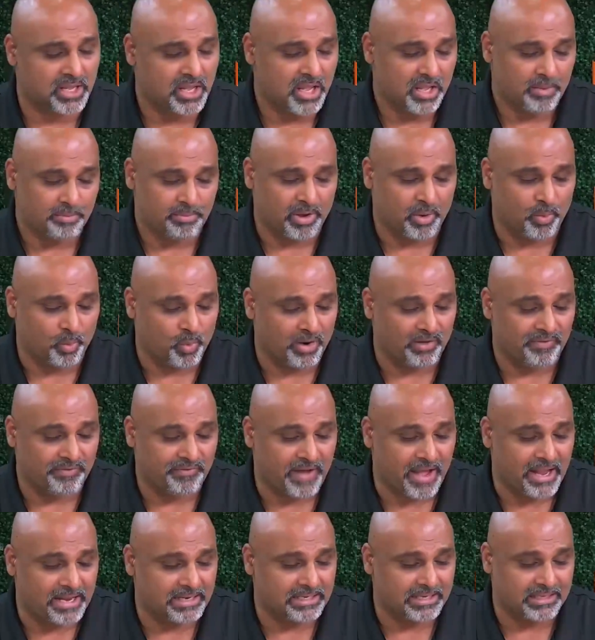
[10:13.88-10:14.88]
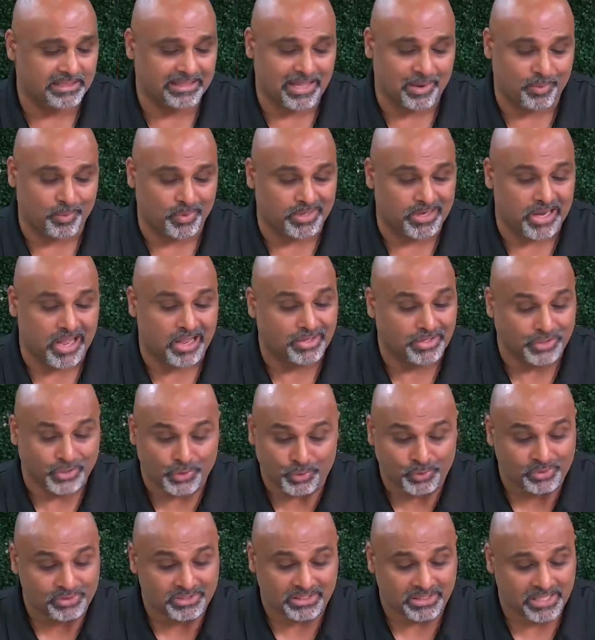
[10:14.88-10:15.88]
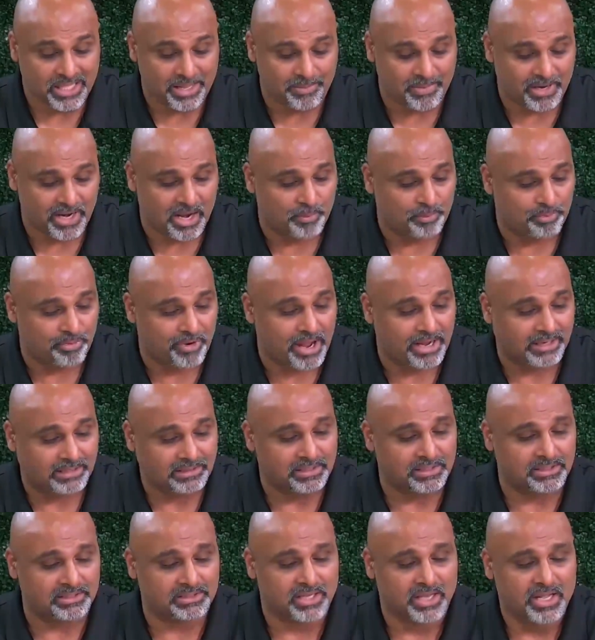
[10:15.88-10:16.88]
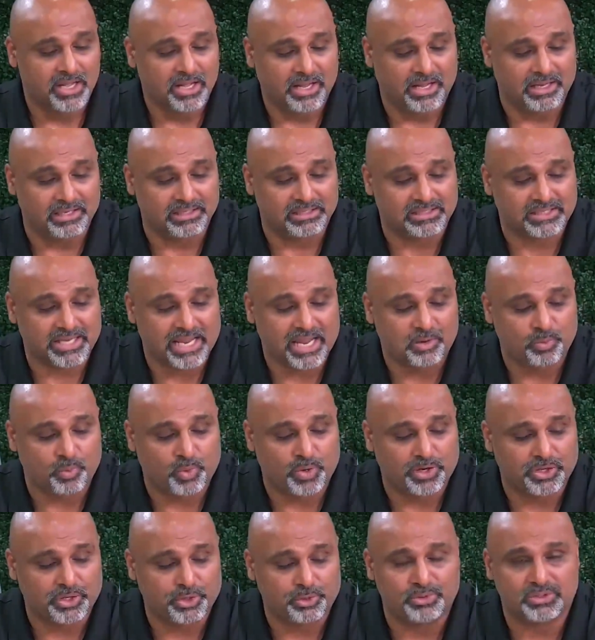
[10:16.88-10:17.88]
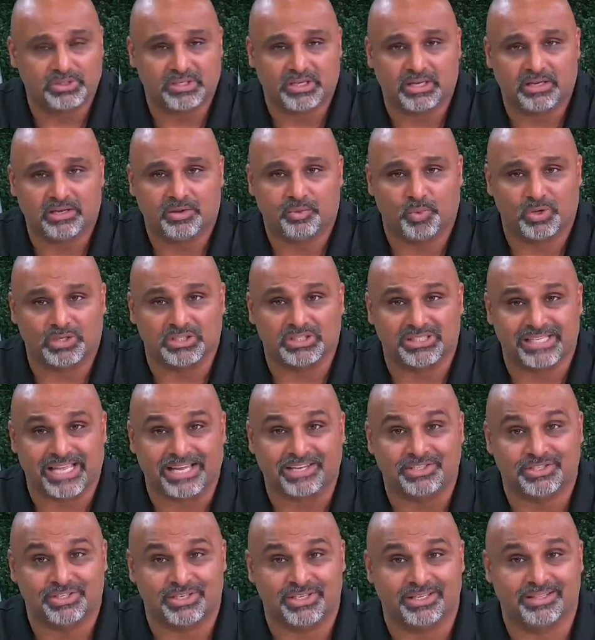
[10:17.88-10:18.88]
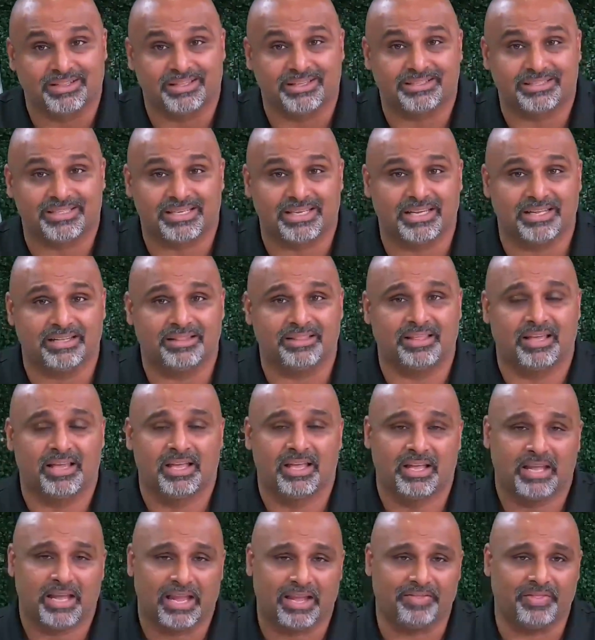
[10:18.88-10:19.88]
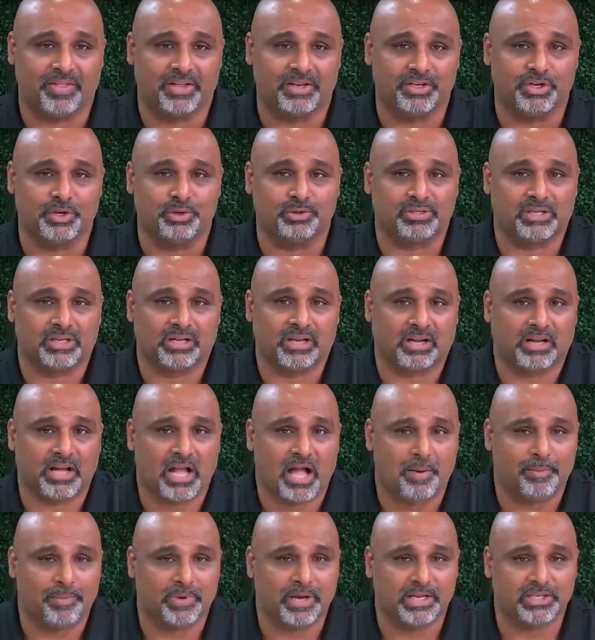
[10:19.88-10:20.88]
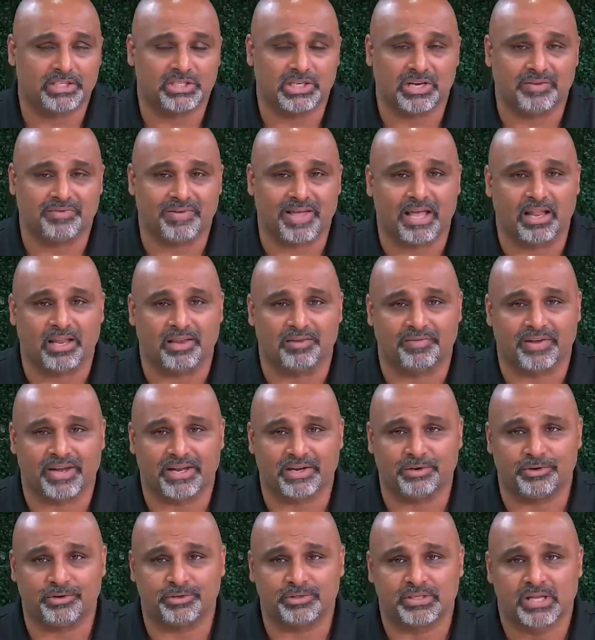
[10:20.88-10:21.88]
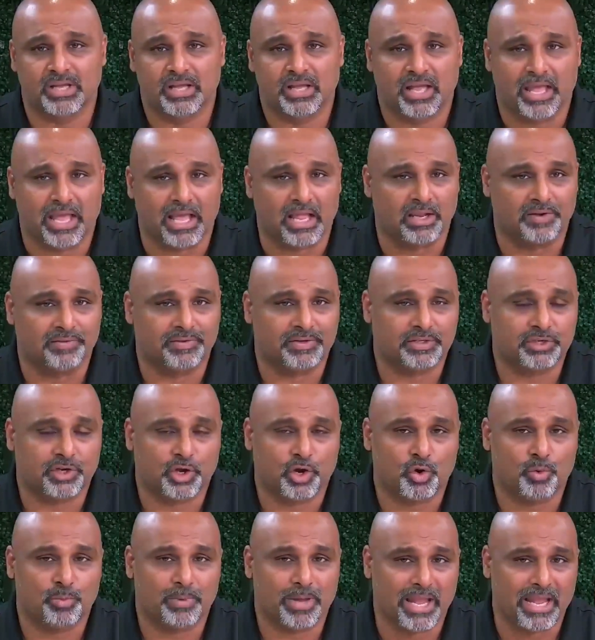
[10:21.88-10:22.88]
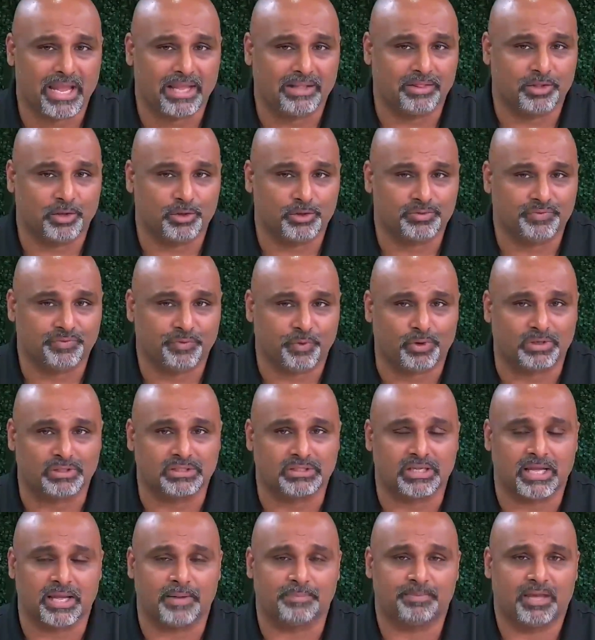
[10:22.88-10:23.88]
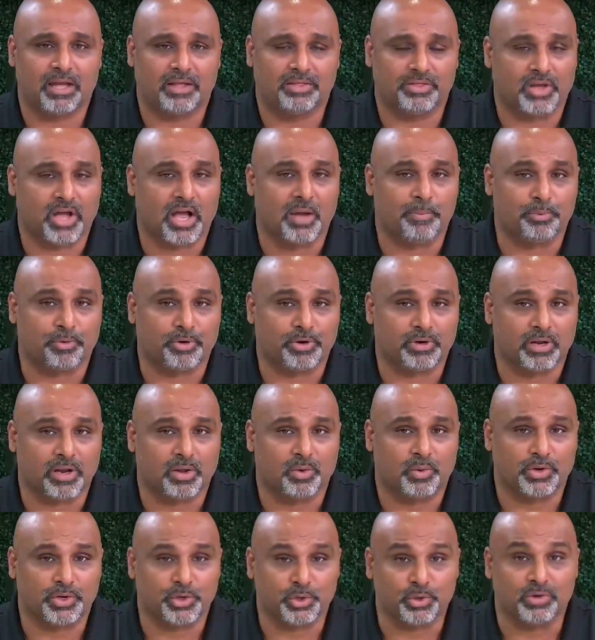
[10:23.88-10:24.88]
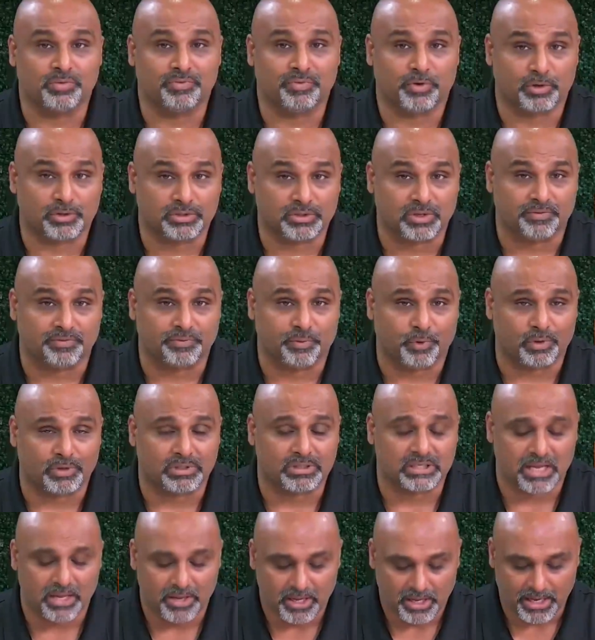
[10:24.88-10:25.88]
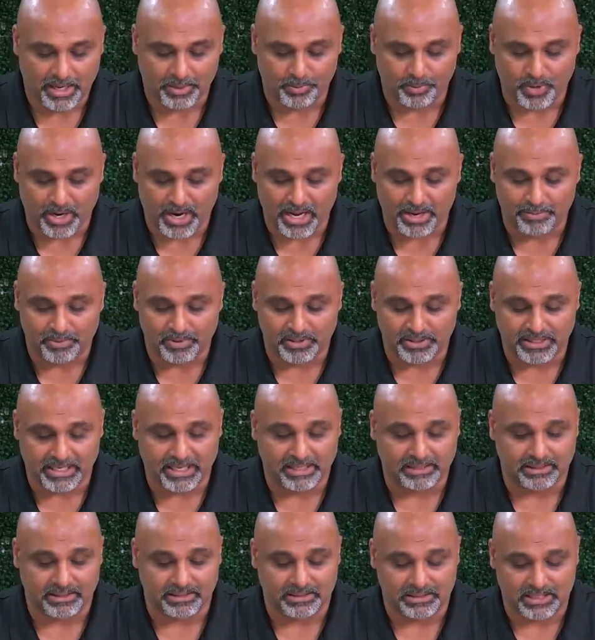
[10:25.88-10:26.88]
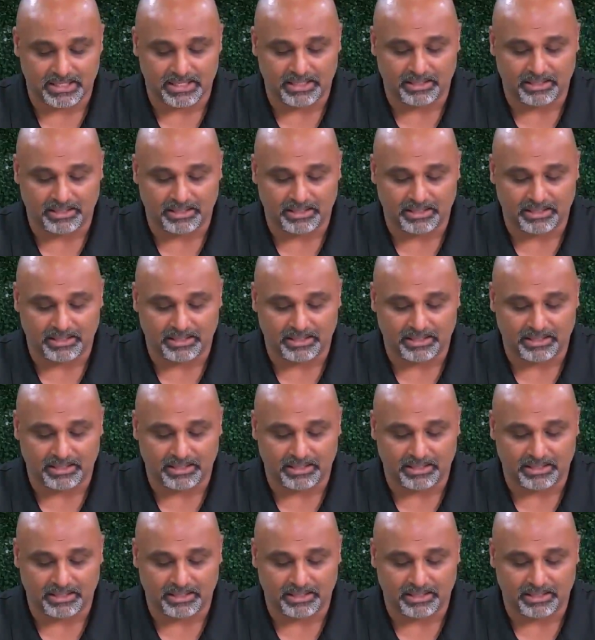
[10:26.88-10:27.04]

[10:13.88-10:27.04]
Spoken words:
but we're finding that we're not using them in our practice. Instead, we're sectioning the teeth and then using a combination of elevators, elevatome, and those forceps, the upper and lower universal forceps, and we're able to get the teeth